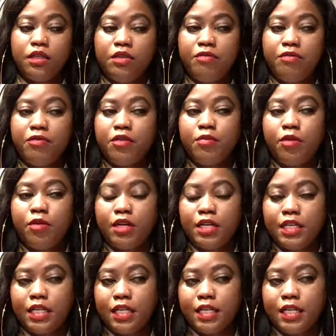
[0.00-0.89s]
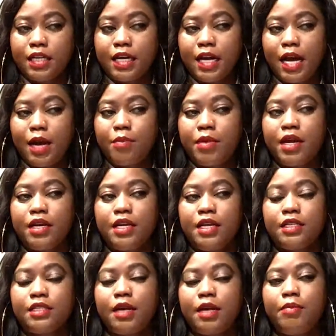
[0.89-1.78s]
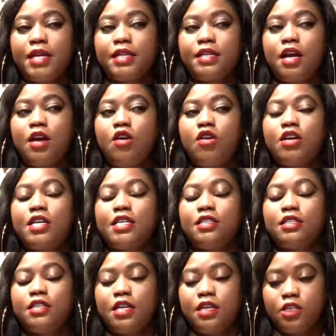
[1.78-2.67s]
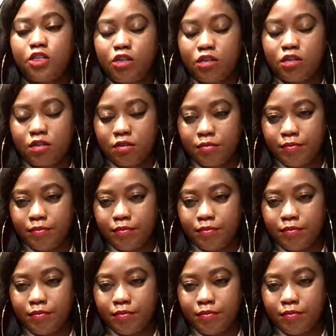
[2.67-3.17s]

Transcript: The footballing in the Gambia needs a better organization.